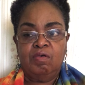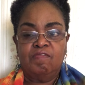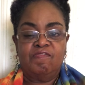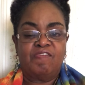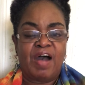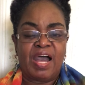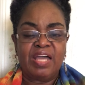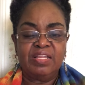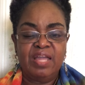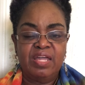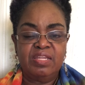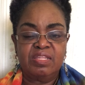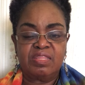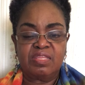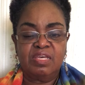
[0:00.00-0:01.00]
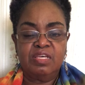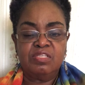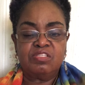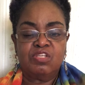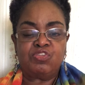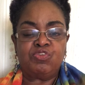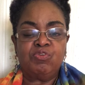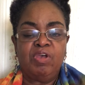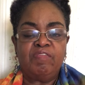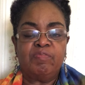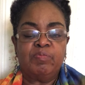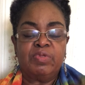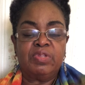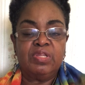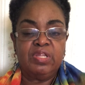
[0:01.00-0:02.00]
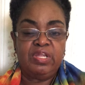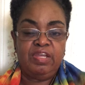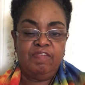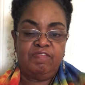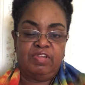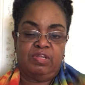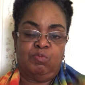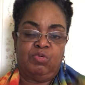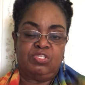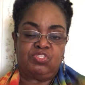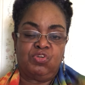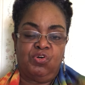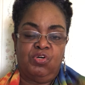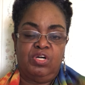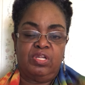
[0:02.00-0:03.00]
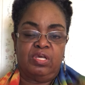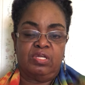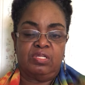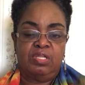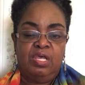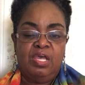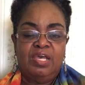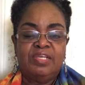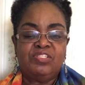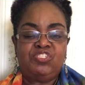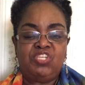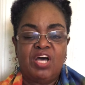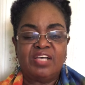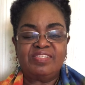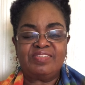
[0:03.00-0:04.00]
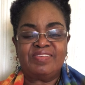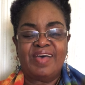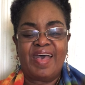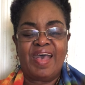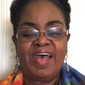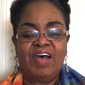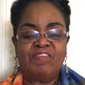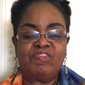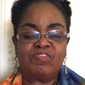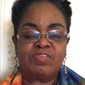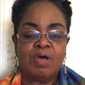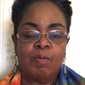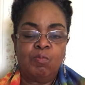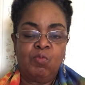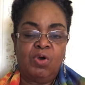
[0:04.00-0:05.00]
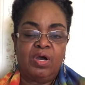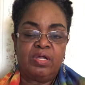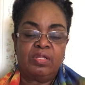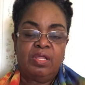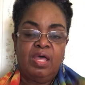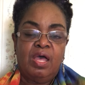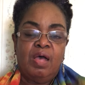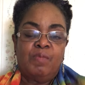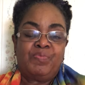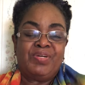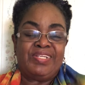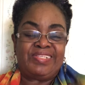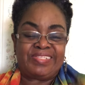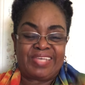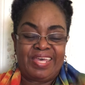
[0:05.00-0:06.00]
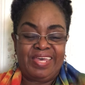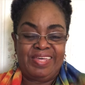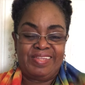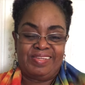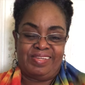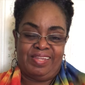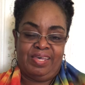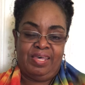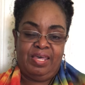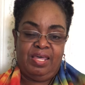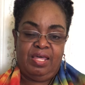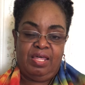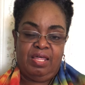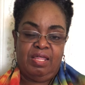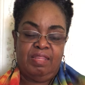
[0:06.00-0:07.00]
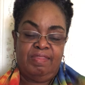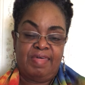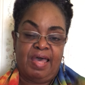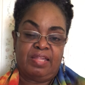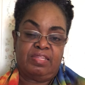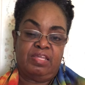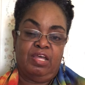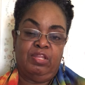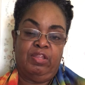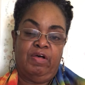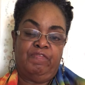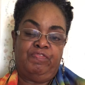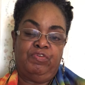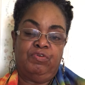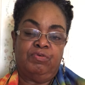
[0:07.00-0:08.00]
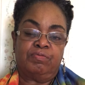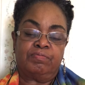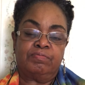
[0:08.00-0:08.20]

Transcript: Violated things that you even believed in and were taught in just to have someone pretend that they love you.